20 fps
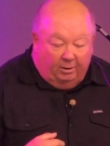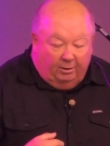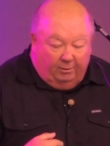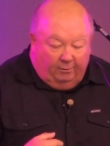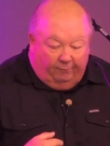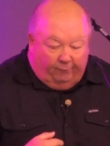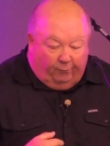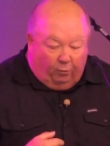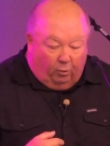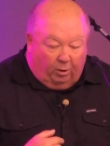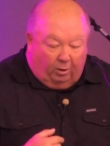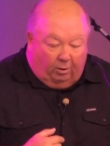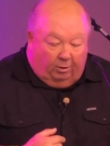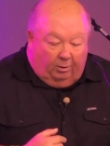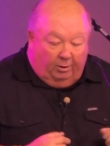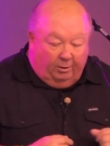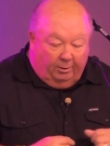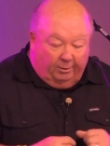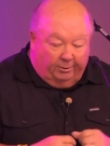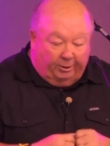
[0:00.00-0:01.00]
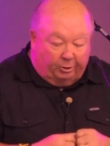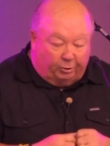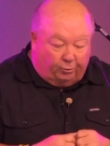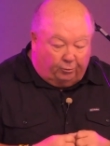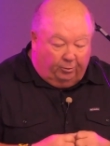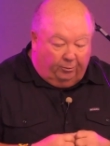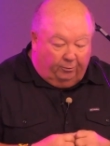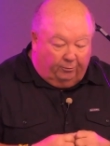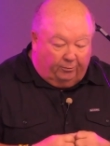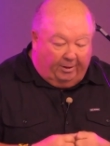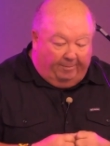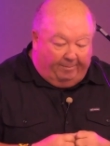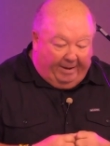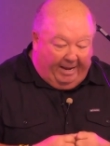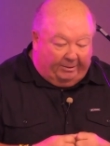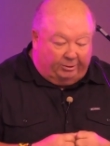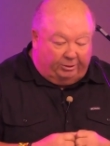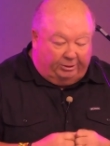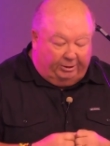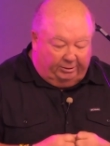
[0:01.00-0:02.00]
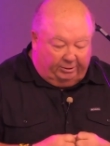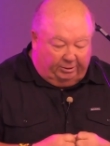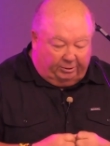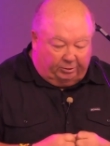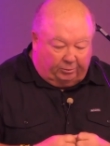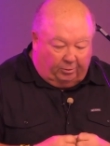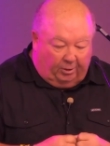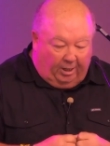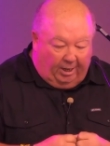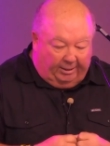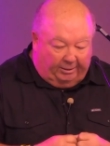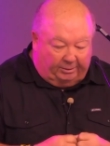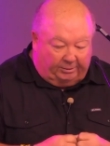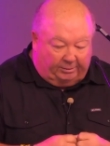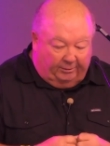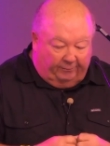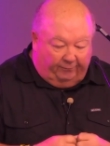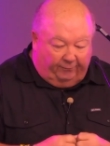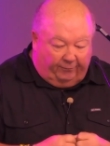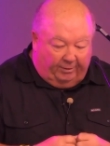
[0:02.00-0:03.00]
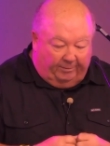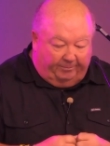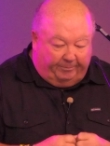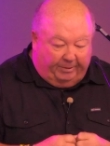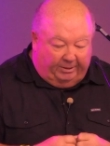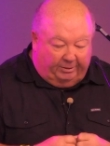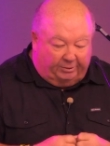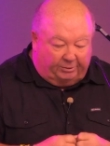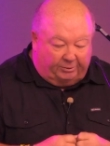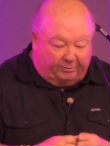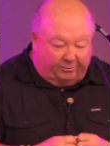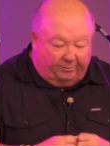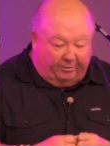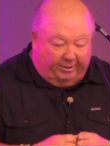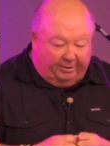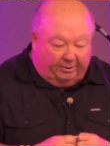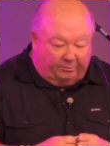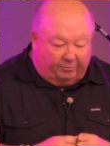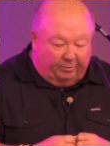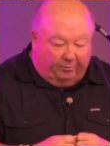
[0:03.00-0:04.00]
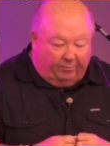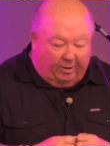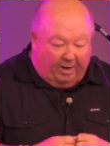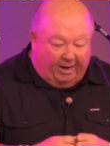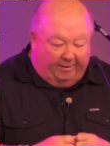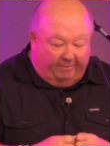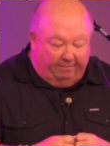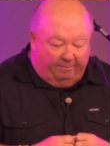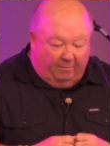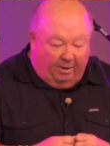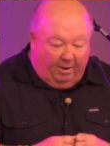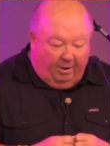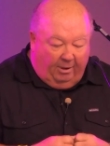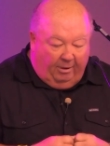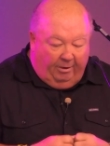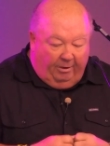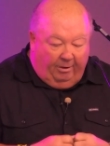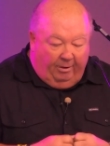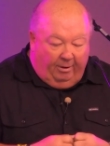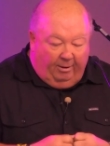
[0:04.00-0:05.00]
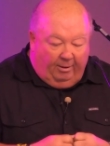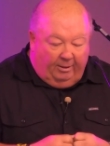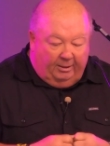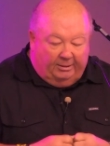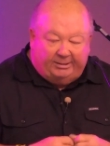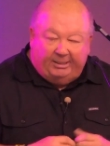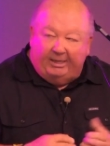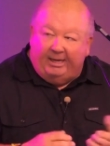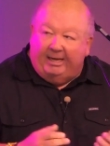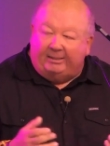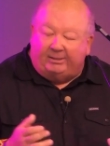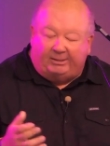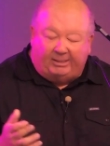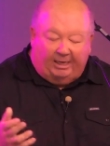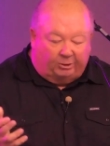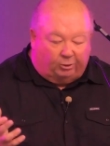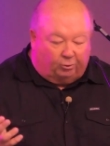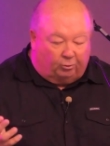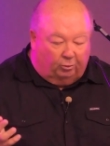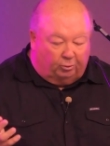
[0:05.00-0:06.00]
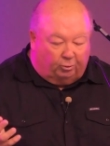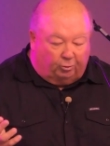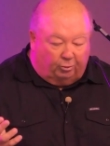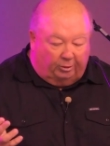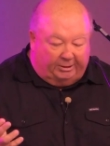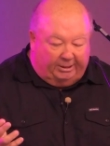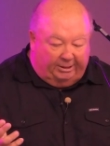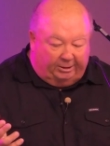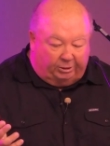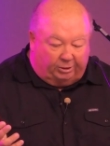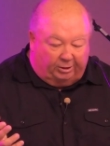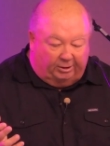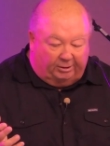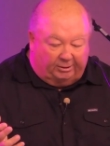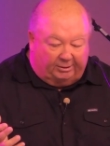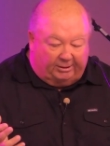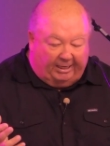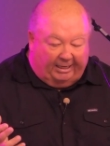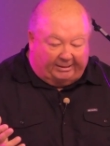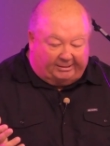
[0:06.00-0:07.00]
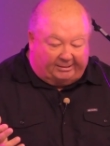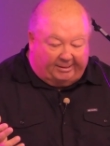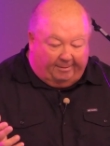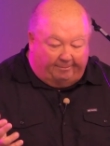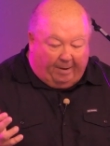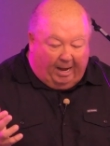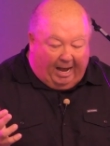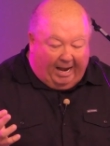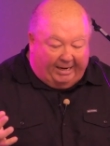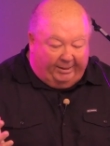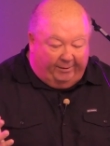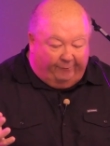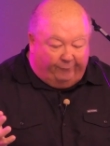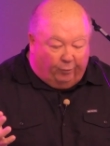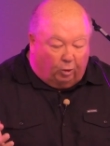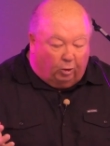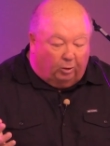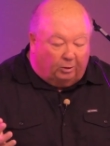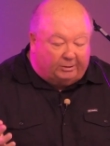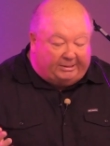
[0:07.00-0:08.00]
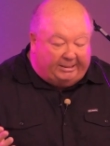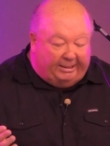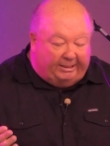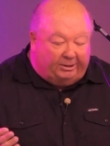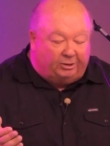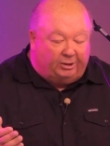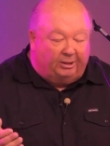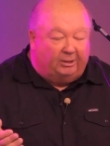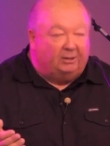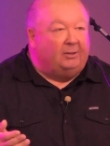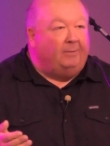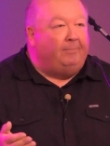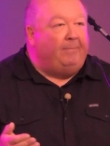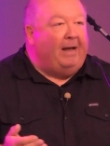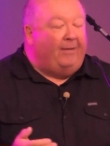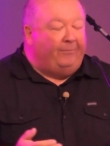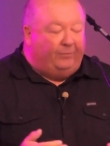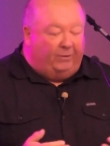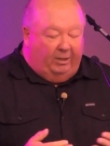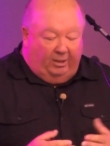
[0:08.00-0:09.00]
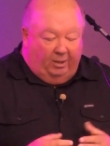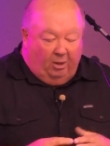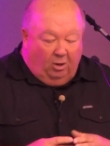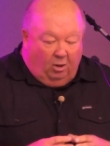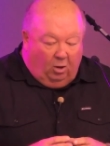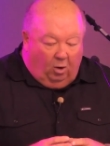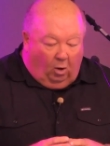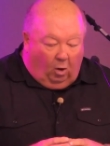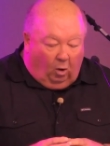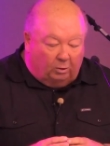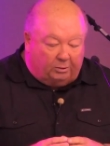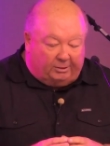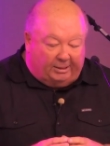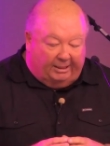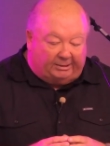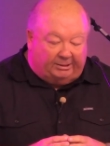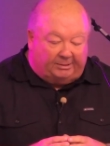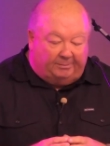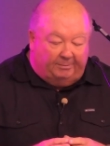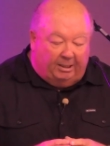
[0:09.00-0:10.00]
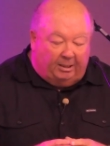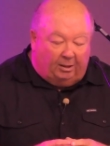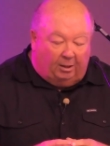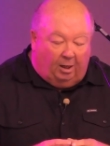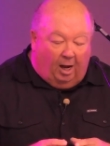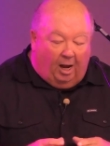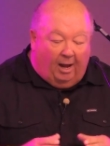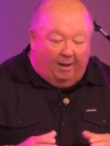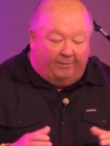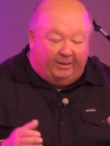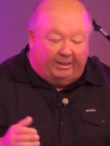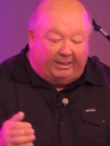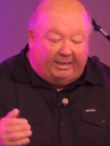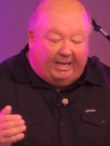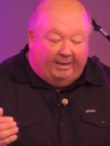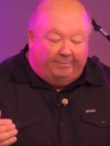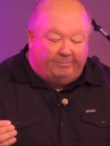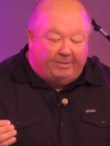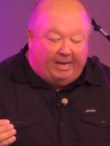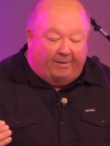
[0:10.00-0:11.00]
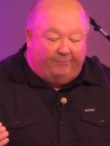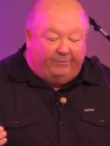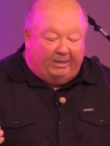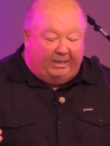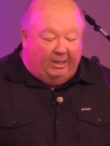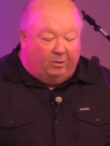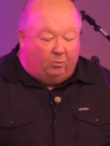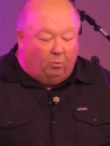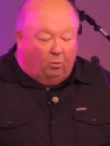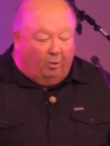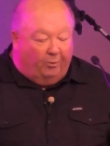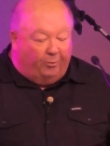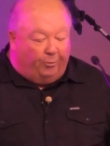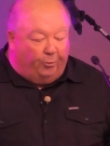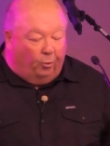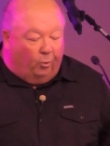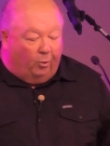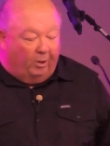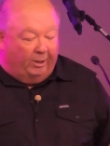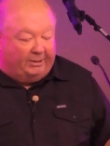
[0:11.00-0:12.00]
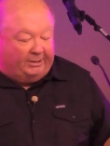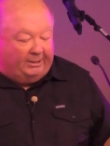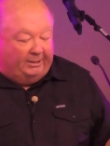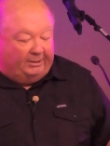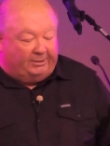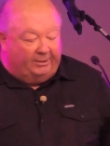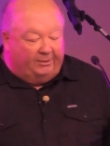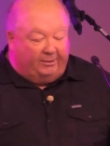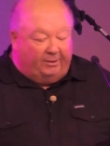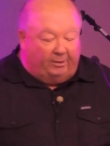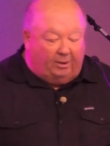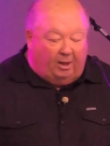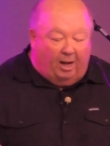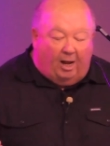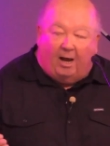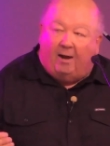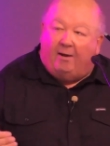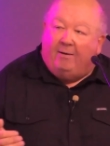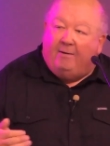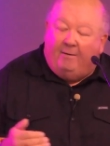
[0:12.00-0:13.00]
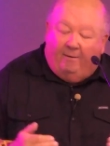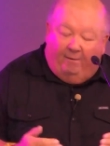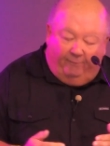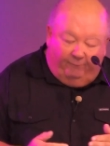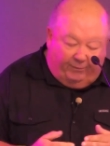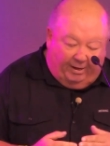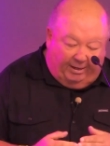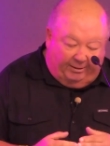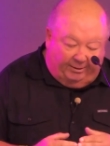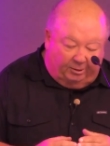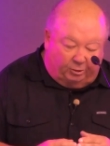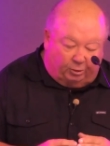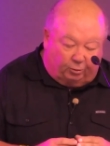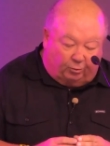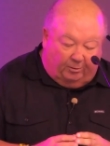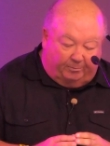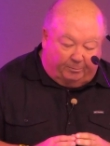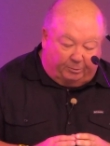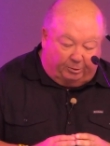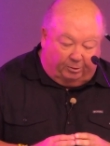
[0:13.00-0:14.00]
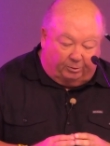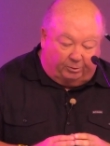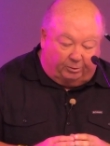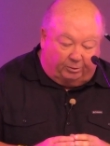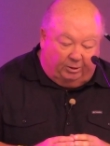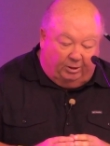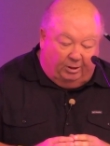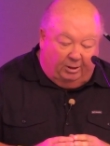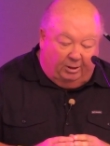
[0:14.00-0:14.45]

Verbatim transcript: for the truth about Jesus Christ in Philippians 3, as we read. See, ancestral traditions, that's the body of oral teachings about the Old Testament law that came to have equal authority to the law found in scriptures.